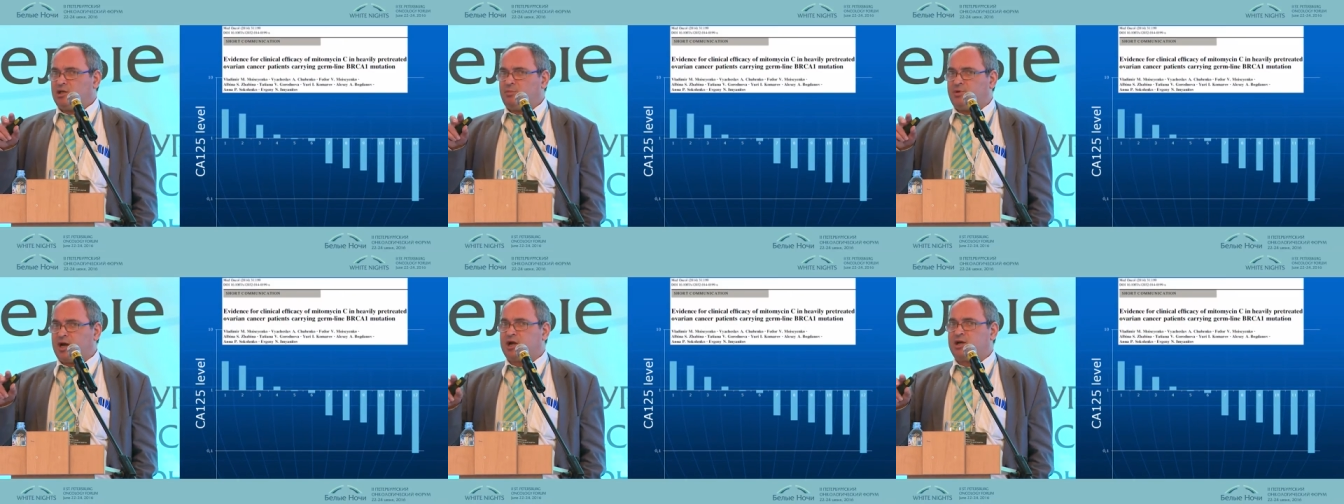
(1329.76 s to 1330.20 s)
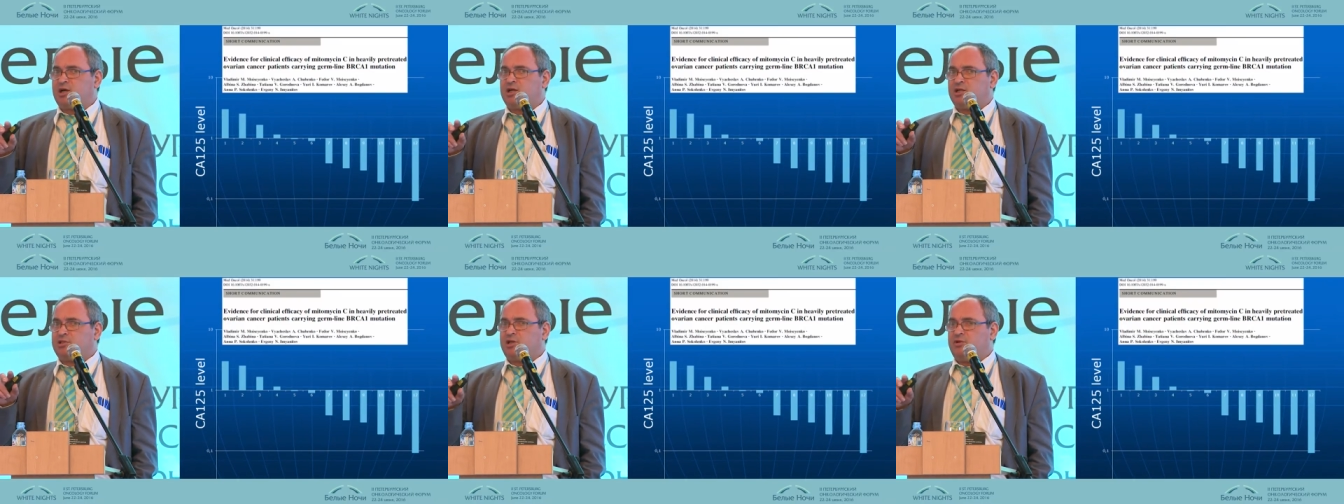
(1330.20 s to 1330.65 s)
B R C
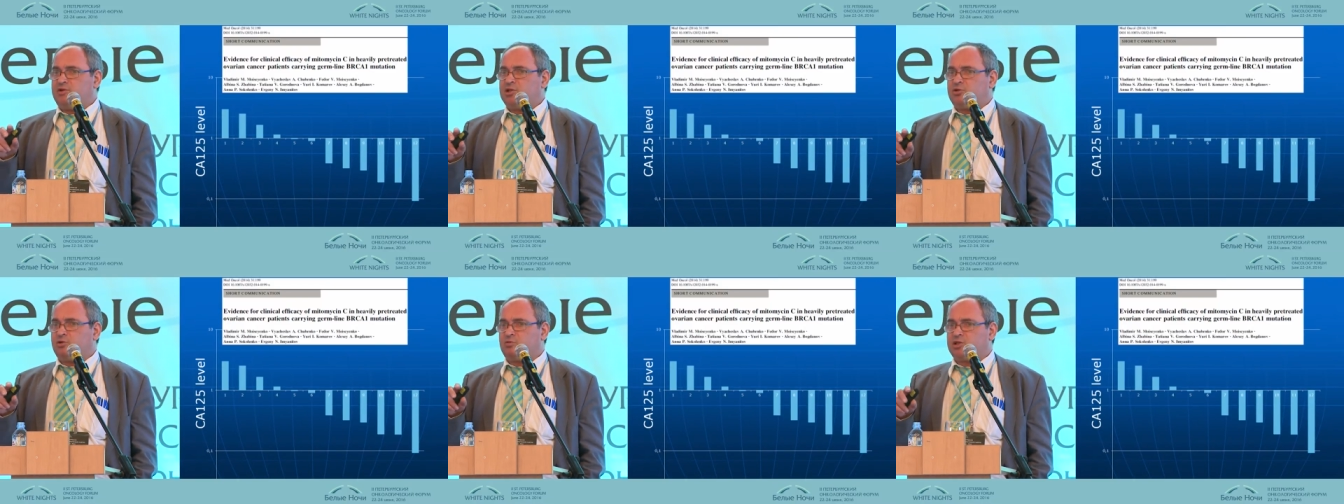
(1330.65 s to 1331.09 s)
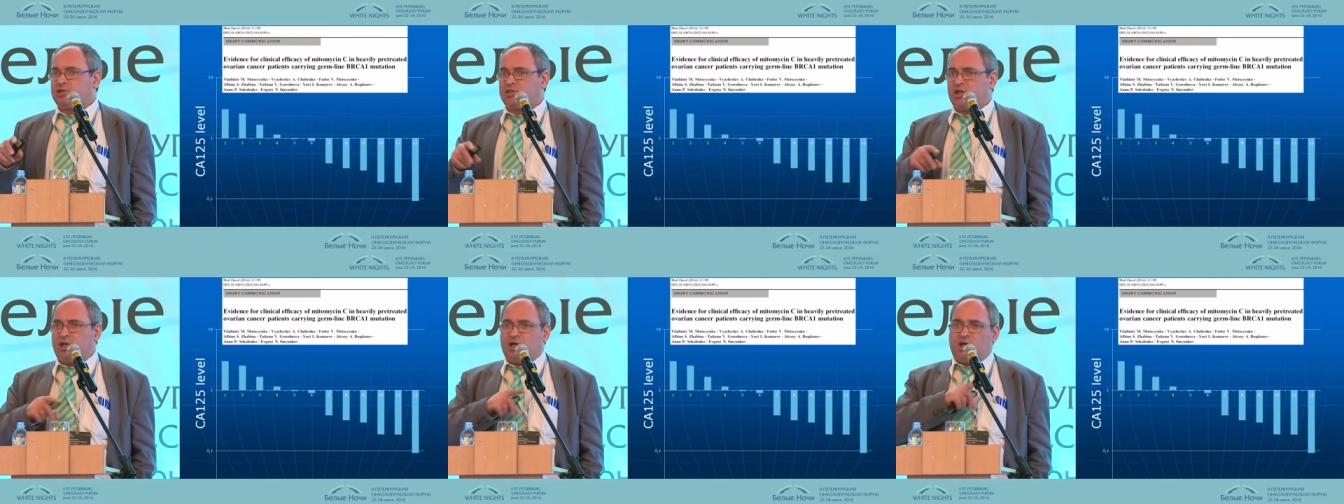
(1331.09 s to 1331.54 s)
A-driven
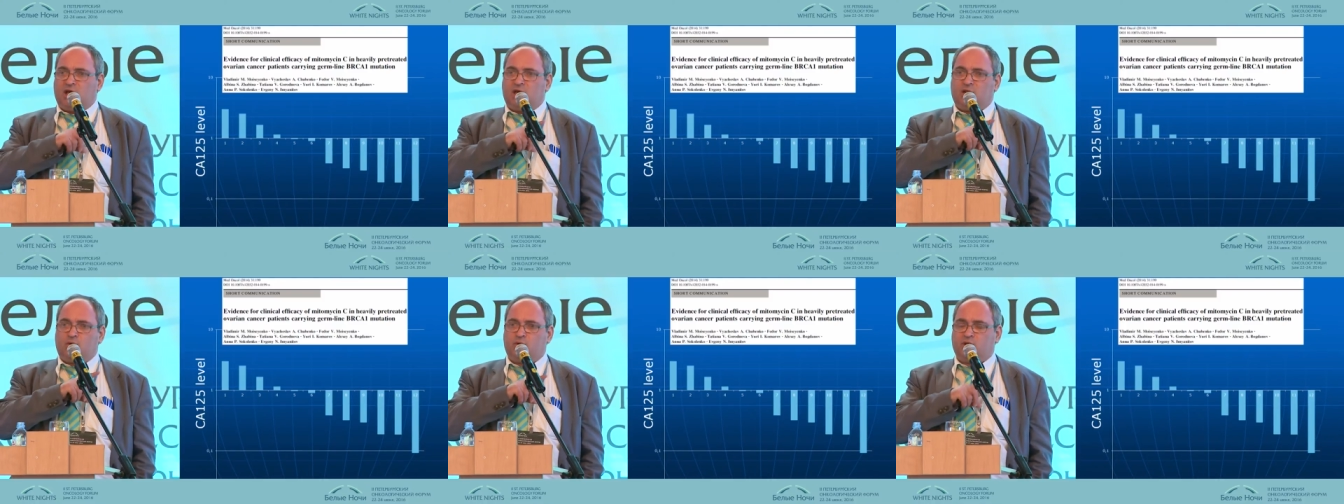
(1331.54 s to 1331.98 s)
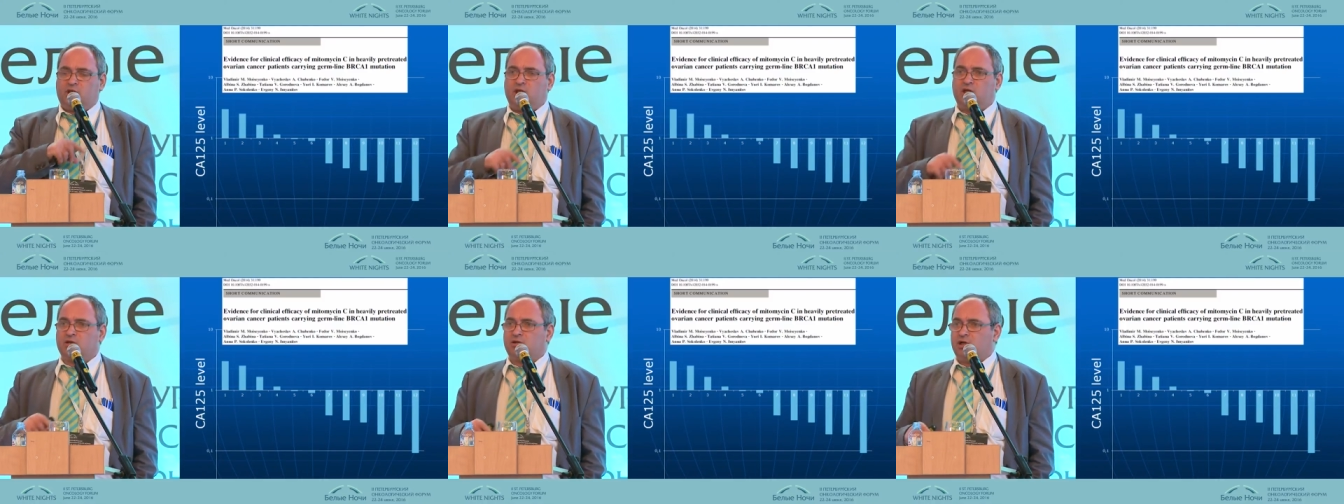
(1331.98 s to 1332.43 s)
tumors. And look
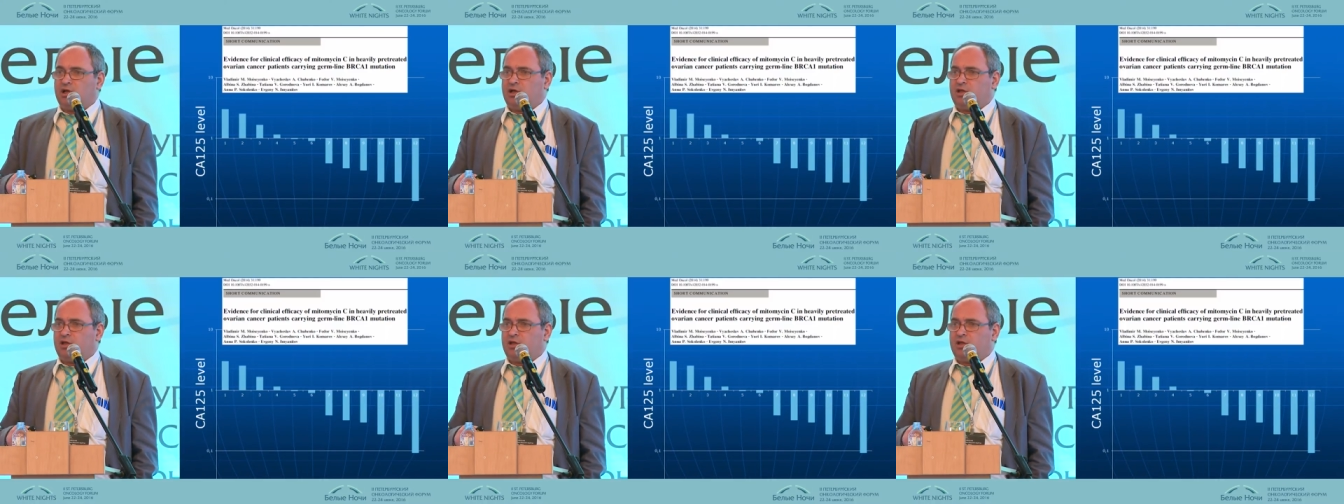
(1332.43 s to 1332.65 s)
here,